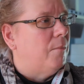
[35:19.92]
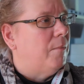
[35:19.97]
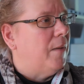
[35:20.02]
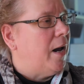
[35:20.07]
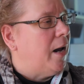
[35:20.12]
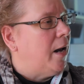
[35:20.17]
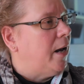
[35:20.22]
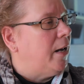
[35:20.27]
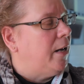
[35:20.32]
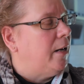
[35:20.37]

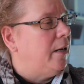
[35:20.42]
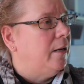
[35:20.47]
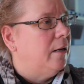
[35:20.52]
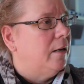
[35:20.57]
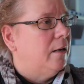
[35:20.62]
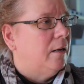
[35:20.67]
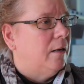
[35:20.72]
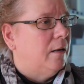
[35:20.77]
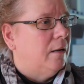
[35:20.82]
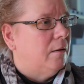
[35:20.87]
a
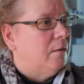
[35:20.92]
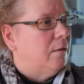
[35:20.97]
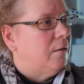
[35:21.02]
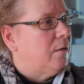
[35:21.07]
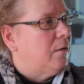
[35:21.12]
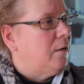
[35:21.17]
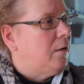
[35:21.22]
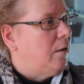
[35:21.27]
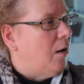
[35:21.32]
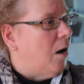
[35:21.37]

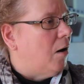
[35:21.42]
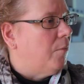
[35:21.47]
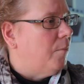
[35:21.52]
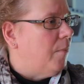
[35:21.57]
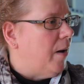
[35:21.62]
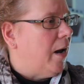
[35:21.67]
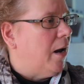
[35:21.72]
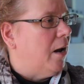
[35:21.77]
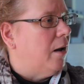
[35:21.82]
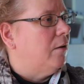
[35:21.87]
young
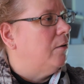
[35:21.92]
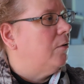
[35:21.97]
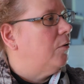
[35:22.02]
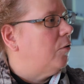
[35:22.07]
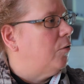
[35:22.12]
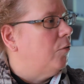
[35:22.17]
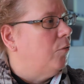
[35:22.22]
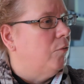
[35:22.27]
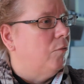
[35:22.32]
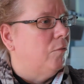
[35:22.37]
man
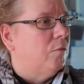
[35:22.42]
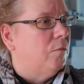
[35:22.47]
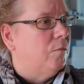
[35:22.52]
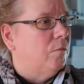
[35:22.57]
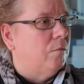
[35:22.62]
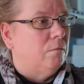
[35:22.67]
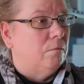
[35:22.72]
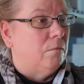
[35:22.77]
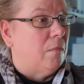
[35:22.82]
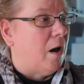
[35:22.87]
who
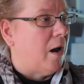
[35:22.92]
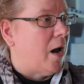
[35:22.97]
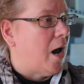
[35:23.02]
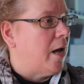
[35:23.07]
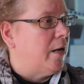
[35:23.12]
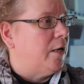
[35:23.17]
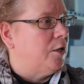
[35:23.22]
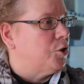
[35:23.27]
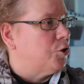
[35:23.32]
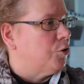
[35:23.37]
I
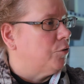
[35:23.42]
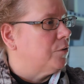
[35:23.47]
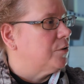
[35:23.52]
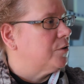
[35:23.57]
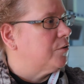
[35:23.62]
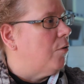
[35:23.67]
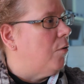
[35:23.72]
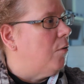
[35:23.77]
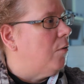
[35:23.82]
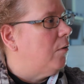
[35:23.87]
had in church
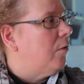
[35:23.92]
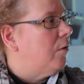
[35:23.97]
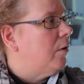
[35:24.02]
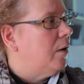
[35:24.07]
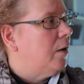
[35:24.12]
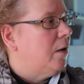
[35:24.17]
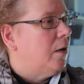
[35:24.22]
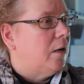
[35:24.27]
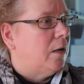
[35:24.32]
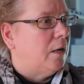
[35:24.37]
school,
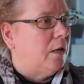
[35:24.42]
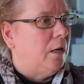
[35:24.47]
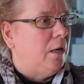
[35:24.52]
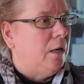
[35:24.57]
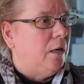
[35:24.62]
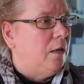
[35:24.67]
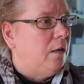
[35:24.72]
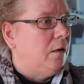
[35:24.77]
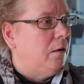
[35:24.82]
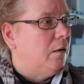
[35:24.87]

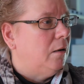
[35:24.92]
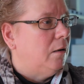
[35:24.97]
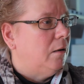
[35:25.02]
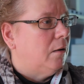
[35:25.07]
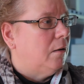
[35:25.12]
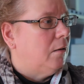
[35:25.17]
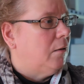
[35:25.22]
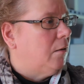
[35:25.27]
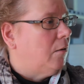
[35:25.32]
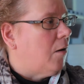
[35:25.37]
he
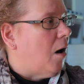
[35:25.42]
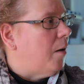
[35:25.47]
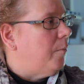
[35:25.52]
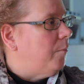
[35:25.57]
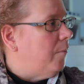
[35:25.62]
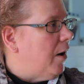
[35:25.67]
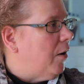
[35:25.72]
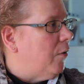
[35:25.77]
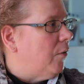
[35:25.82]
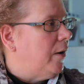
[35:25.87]
got
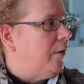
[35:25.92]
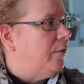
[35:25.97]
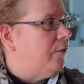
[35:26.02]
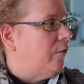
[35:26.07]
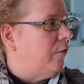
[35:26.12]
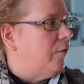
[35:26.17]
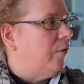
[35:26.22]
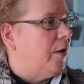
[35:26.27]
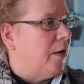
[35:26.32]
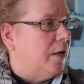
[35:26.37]
married
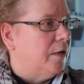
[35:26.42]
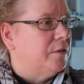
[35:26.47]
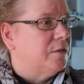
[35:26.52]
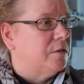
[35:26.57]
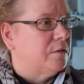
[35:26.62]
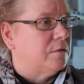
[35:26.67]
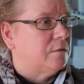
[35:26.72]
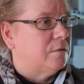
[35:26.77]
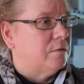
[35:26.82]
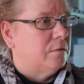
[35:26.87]
to
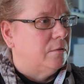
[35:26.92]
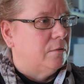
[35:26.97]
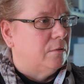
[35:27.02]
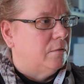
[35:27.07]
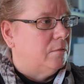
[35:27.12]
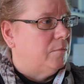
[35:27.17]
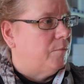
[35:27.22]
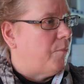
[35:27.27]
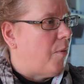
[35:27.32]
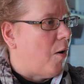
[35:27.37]
his
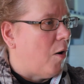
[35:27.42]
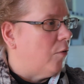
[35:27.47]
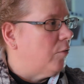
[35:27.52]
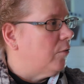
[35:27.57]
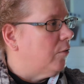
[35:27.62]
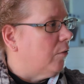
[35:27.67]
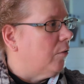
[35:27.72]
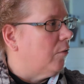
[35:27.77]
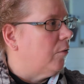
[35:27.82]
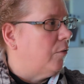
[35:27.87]

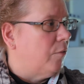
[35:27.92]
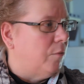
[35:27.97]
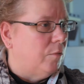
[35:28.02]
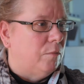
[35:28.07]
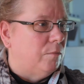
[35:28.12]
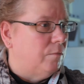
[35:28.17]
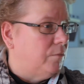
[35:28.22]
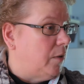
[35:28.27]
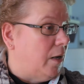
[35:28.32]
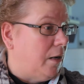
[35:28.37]
partner
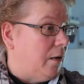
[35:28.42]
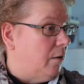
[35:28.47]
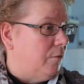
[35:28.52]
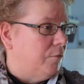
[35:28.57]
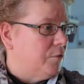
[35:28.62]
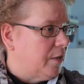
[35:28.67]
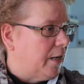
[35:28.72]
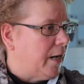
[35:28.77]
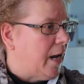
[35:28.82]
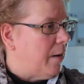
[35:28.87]
who, it
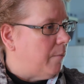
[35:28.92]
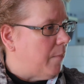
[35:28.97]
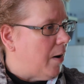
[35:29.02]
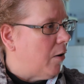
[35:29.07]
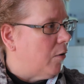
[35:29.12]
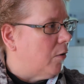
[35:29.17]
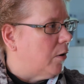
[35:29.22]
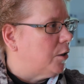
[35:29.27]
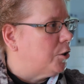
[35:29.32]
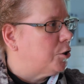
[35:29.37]
was a gay
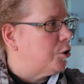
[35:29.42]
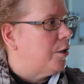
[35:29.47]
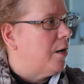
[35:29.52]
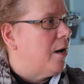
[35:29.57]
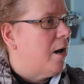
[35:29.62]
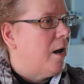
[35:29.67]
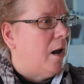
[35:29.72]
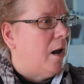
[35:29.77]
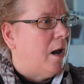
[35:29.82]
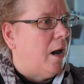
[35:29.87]
marriage.
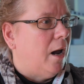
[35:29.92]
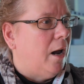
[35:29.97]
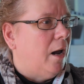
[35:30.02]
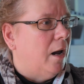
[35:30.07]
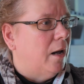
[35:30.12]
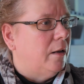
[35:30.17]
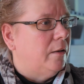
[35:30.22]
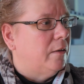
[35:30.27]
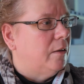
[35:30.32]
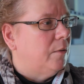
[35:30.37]

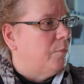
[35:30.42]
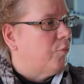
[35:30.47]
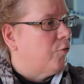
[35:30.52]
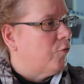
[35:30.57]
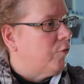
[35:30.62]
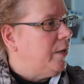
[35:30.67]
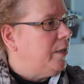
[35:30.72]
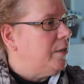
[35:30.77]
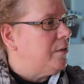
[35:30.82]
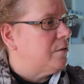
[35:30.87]
And the
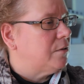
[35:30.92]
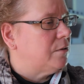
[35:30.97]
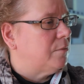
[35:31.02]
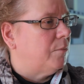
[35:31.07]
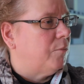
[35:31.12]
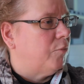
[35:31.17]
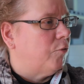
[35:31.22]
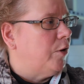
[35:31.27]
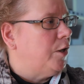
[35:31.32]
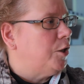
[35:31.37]
priest
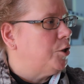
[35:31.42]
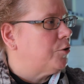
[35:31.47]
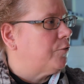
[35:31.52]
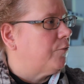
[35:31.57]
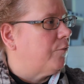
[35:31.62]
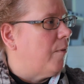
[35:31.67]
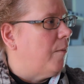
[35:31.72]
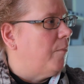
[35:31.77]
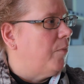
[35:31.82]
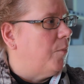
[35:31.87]
preached
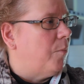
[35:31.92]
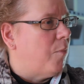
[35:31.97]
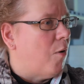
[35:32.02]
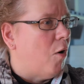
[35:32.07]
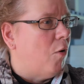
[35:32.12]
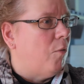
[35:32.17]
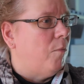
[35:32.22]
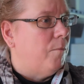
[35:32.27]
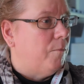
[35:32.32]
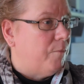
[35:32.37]
from
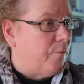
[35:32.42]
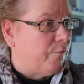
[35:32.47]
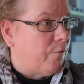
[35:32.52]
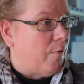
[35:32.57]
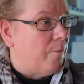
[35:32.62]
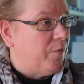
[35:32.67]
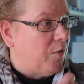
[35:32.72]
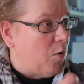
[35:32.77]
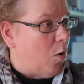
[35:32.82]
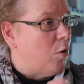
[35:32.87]

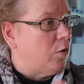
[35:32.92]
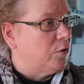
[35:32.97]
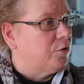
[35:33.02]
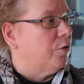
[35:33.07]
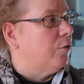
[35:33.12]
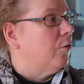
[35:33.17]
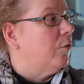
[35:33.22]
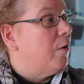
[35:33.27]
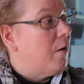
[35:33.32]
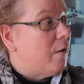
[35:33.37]
the
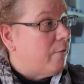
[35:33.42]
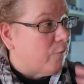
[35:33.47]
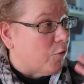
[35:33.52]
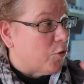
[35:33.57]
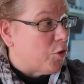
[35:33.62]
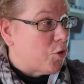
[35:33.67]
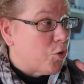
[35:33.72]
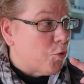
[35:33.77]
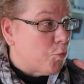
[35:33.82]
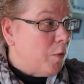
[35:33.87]
altar
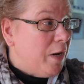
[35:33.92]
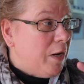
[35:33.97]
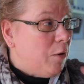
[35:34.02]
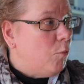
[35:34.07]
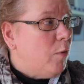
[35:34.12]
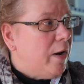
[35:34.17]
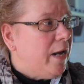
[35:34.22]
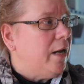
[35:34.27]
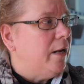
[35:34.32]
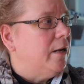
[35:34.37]
for 3
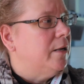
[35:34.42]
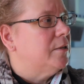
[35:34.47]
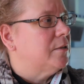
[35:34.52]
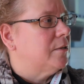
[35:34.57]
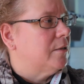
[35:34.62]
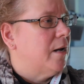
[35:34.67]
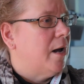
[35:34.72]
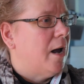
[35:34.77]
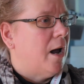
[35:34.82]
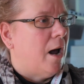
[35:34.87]

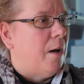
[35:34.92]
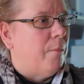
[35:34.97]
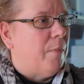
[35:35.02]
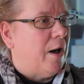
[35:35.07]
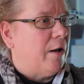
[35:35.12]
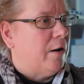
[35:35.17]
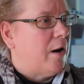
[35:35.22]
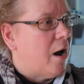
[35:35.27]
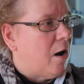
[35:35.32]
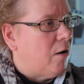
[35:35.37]
weeks
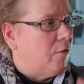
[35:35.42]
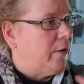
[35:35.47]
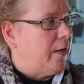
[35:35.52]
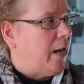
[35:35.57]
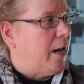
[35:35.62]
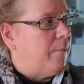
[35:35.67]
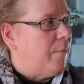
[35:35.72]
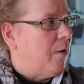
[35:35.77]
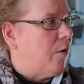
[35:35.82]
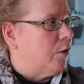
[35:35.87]
about how
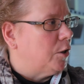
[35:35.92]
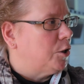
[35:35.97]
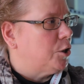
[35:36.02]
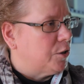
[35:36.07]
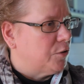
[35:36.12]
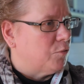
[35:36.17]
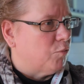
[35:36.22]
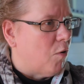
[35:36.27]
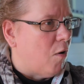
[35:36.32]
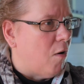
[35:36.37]
gay marriage
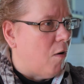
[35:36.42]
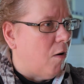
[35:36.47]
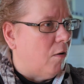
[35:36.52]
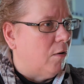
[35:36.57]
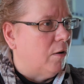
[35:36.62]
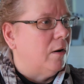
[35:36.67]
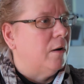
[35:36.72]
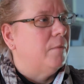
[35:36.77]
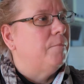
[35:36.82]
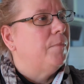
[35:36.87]
is
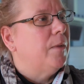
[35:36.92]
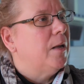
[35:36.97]
wrong.